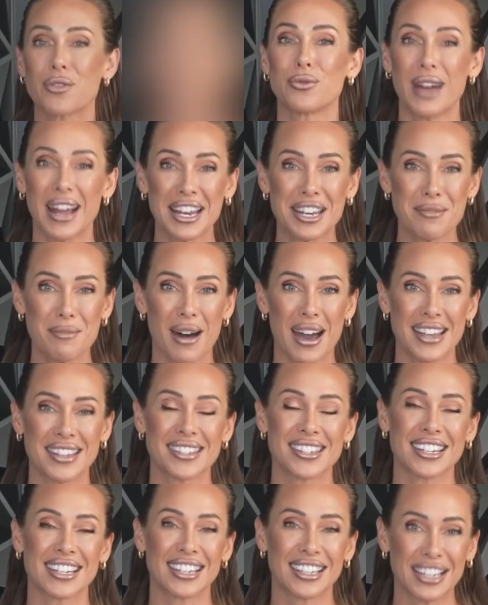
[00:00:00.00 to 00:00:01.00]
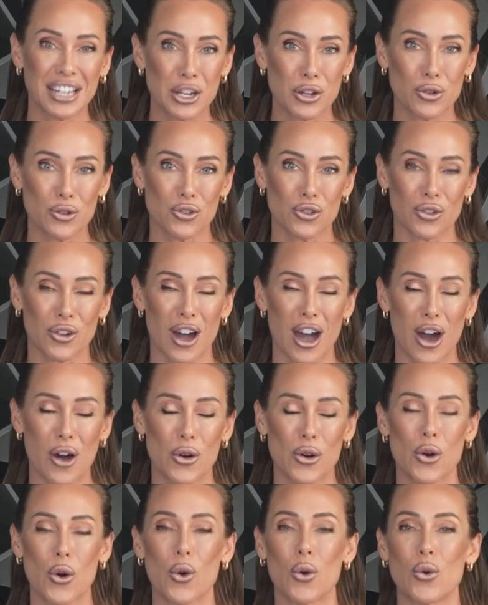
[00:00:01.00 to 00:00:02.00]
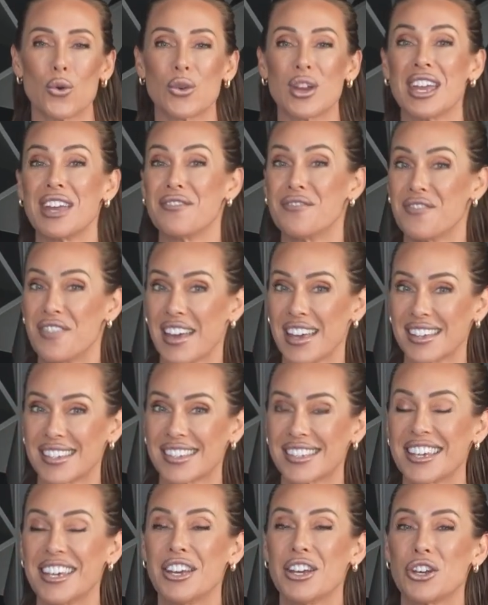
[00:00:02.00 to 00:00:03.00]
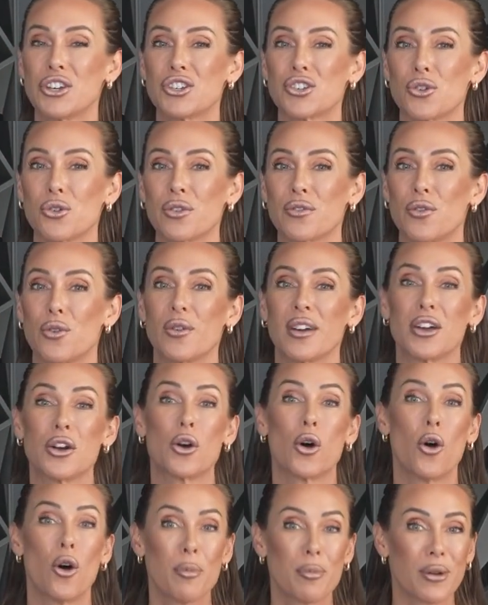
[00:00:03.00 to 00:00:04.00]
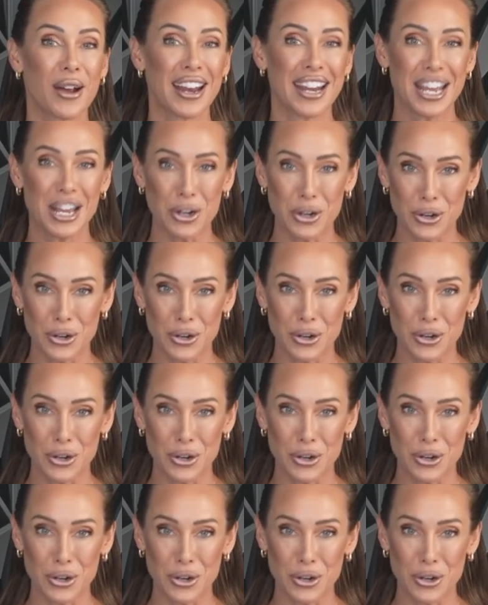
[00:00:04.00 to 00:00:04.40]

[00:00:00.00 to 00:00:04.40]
randomized clinical trial called INVEST, short for Incorporating